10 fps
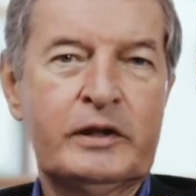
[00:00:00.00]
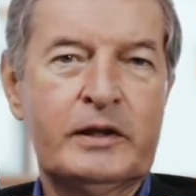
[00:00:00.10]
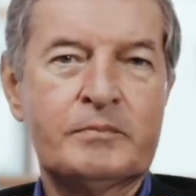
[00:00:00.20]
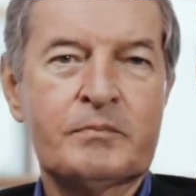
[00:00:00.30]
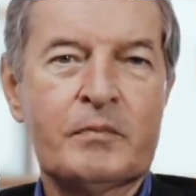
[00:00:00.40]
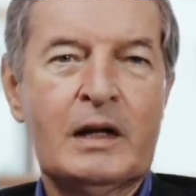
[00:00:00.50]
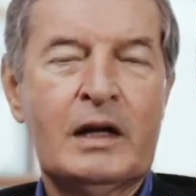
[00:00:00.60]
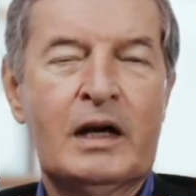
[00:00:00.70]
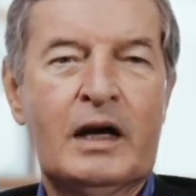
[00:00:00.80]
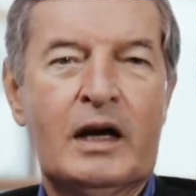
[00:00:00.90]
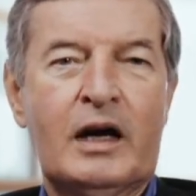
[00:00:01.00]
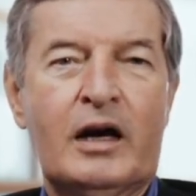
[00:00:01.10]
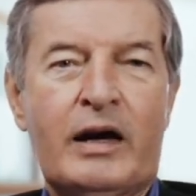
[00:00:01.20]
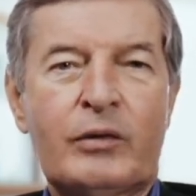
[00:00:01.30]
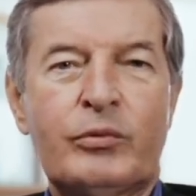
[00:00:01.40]
And
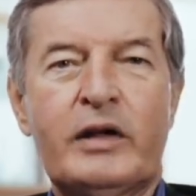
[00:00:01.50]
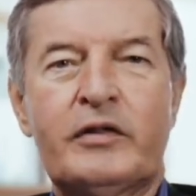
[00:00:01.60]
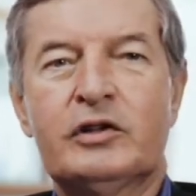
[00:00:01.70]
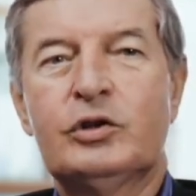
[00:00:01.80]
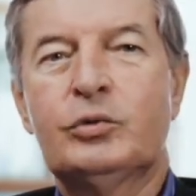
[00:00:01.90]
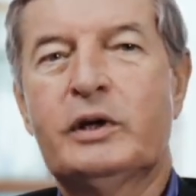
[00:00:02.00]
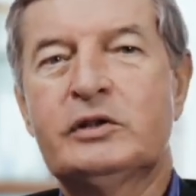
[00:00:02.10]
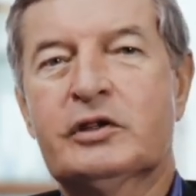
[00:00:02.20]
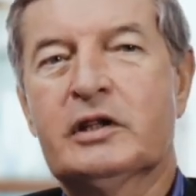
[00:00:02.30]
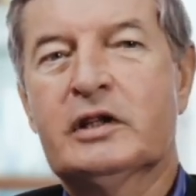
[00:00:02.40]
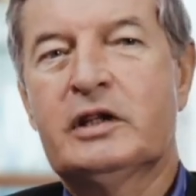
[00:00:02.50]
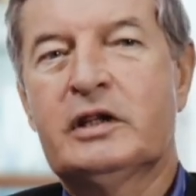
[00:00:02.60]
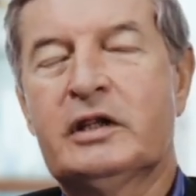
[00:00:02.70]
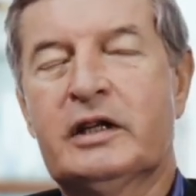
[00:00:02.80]
I read that you recently, in